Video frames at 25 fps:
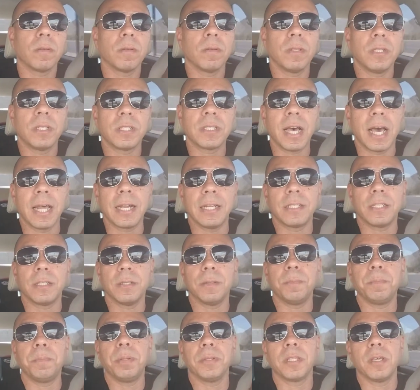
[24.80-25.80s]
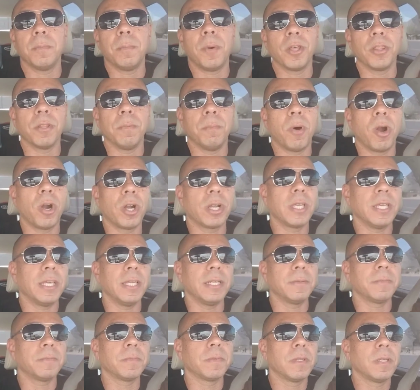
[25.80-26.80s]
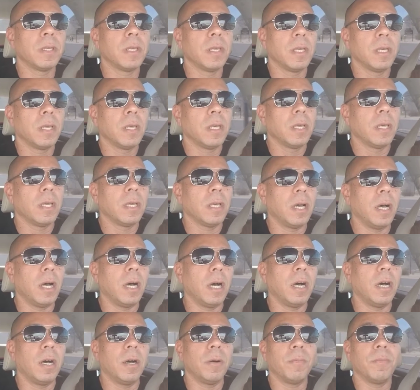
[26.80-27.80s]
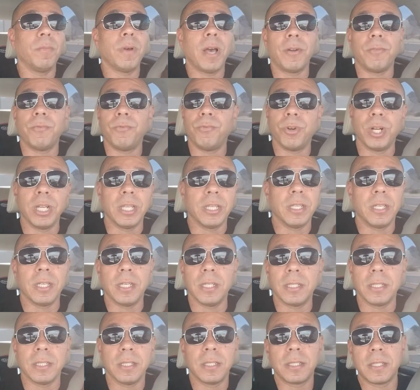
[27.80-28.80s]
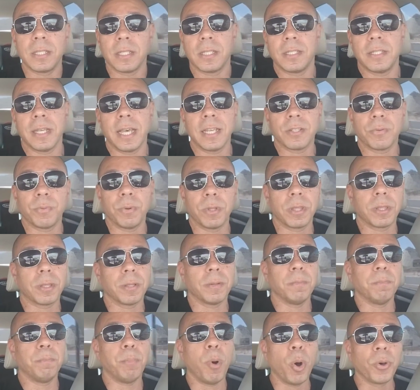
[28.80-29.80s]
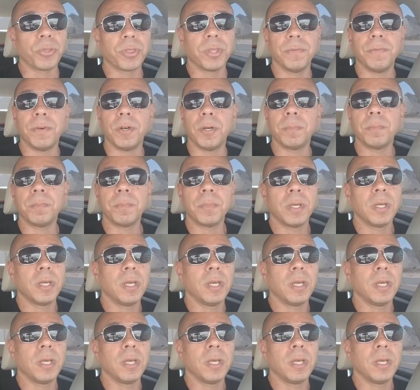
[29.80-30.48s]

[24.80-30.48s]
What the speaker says: decided to put them on the market. Had really good success with both of them.